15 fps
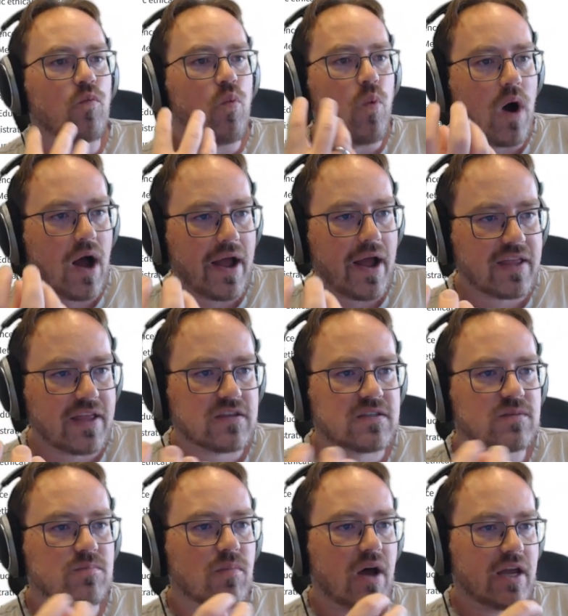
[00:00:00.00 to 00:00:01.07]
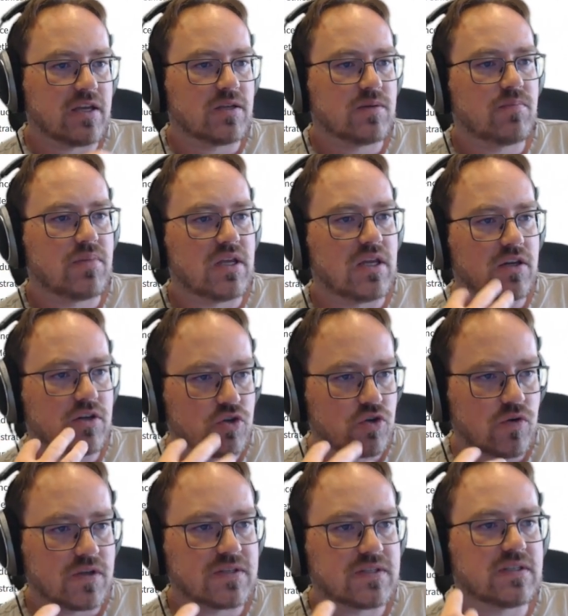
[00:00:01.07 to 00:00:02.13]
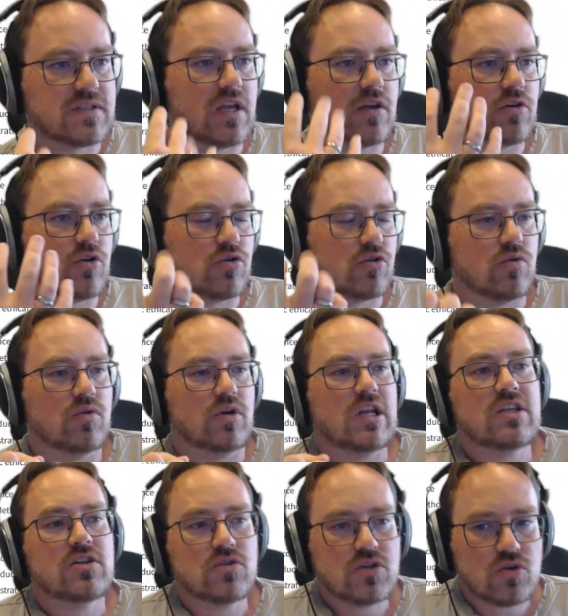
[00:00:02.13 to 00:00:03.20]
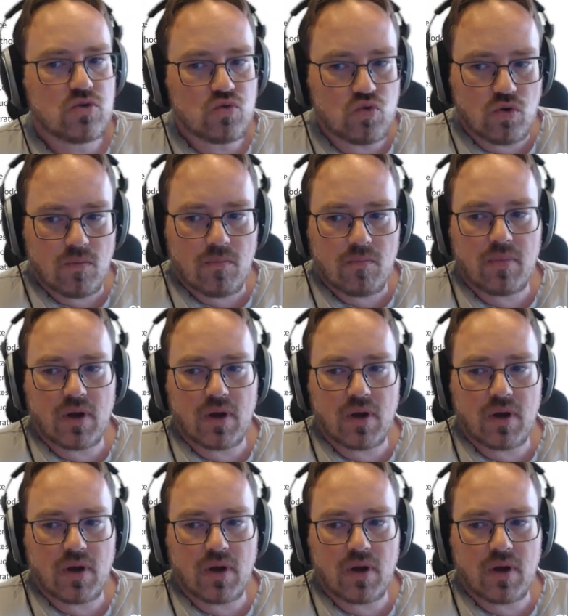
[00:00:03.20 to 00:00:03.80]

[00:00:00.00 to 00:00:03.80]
why this might be interesting not only to you,